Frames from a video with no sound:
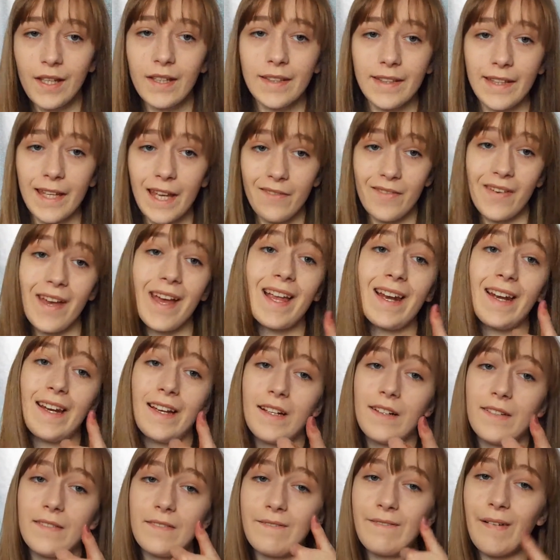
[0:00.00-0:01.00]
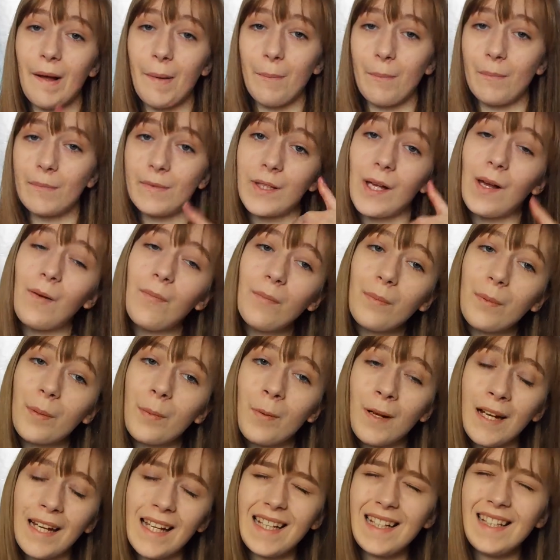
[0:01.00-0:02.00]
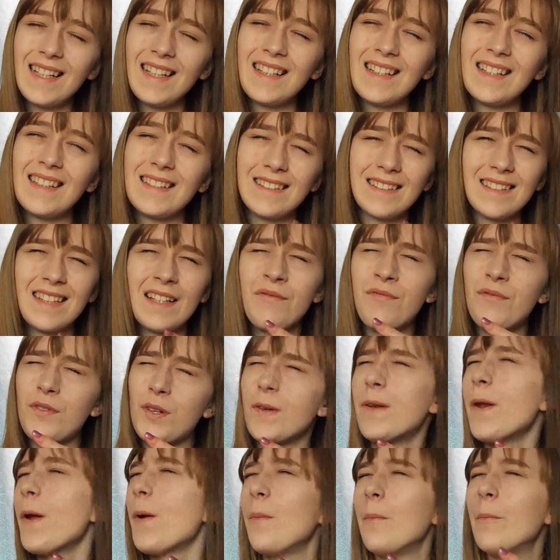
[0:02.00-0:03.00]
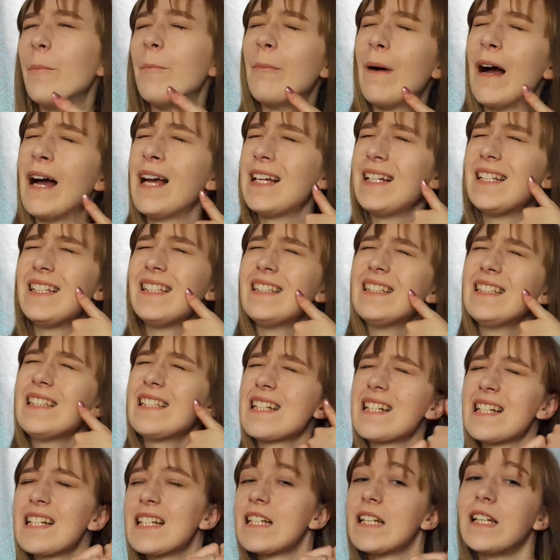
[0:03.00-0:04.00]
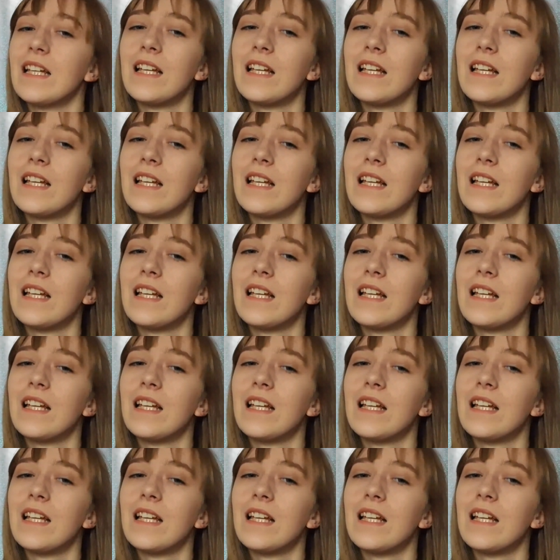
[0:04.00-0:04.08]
give it a little thumbs up please, if you don't mind.